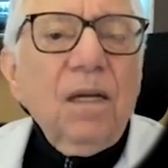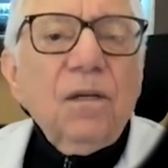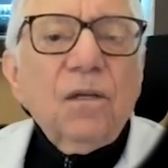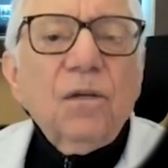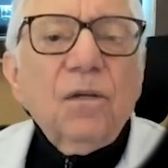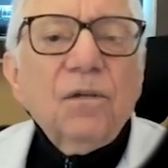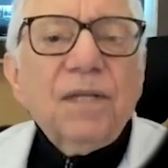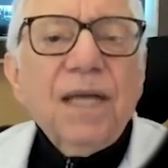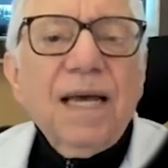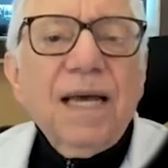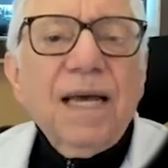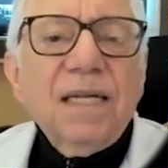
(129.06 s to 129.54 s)

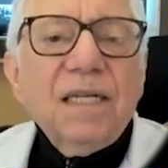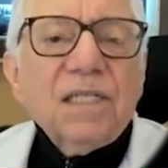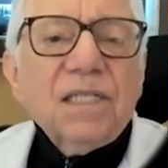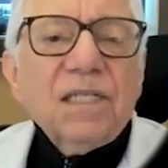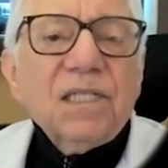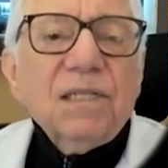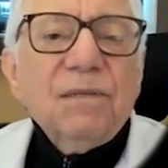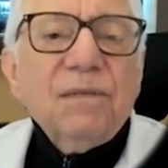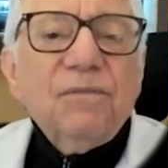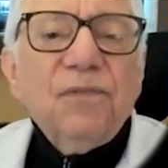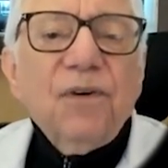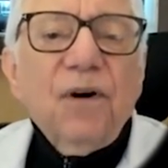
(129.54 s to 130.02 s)

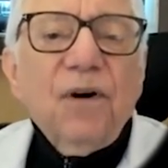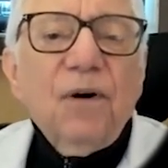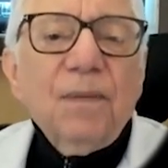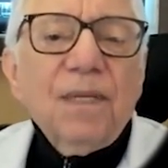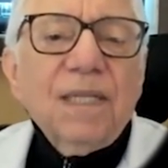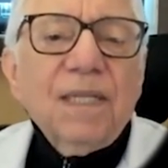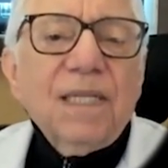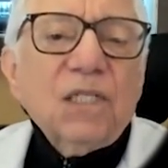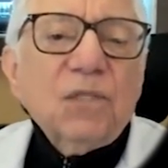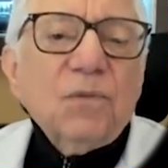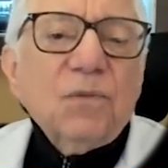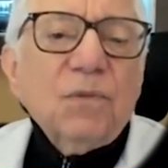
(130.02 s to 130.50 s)
Cutaneous
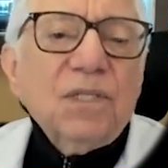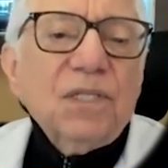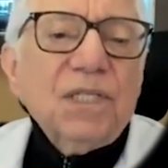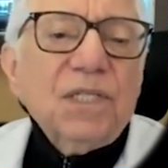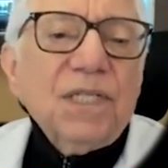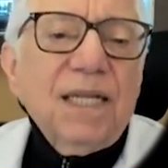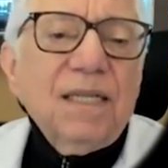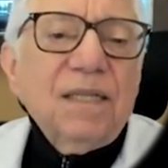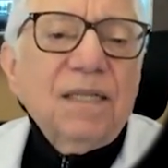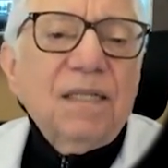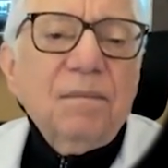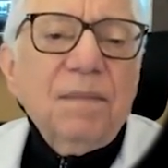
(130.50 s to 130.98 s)
lymphoma, this was
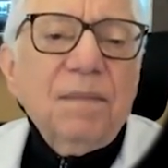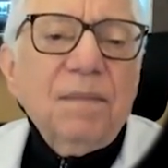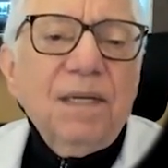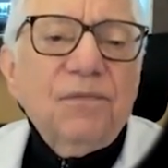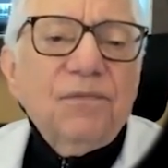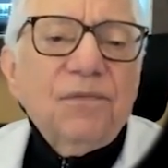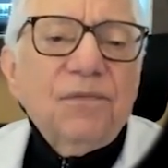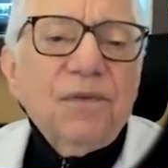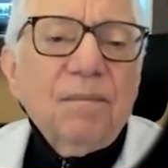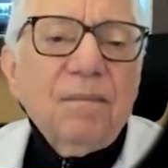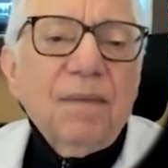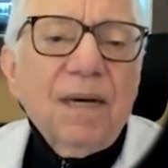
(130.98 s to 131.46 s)
sent to me
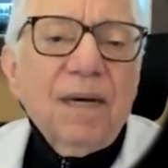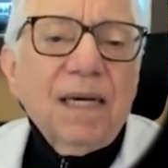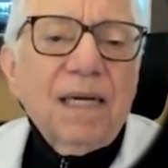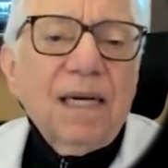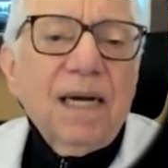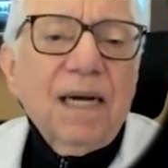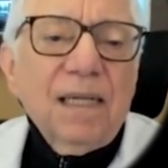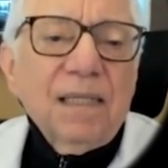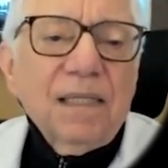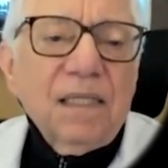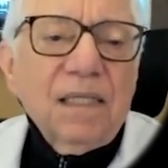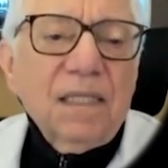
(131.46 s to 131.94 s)
from my
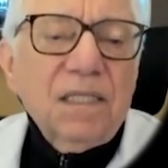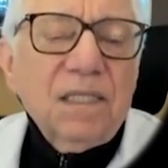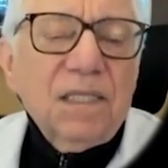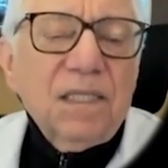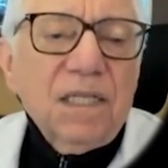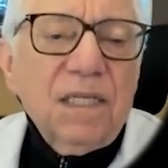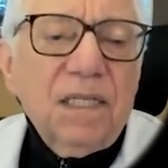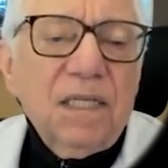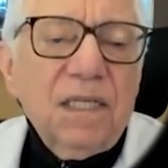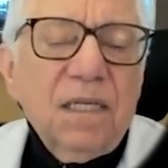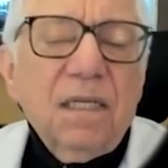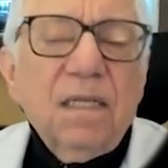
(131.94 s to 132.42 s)

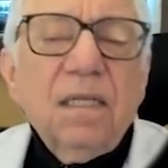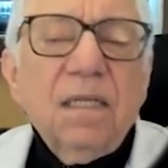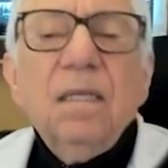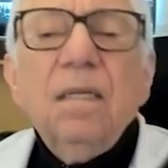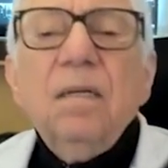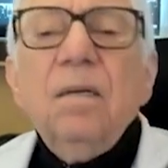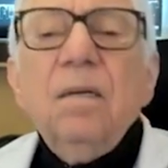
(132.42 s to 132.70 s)
colleagues in